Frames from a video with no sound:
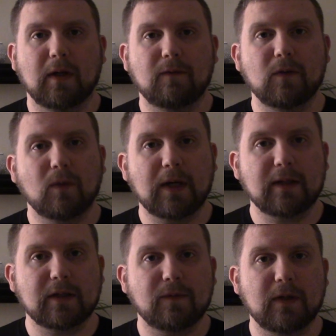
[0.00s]
If you like
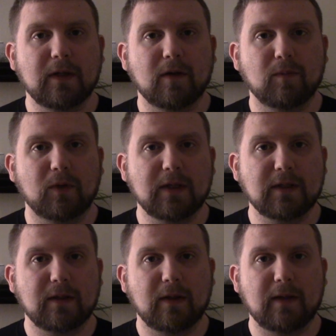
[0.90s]
this video,
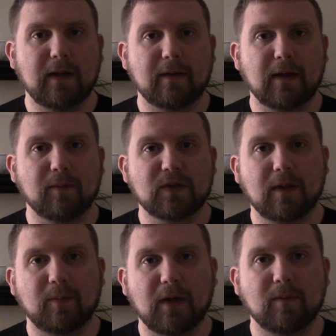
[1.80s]
please hit that thumbs
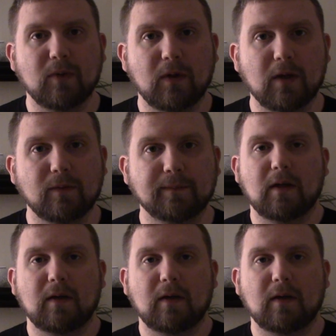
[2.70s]
up button below.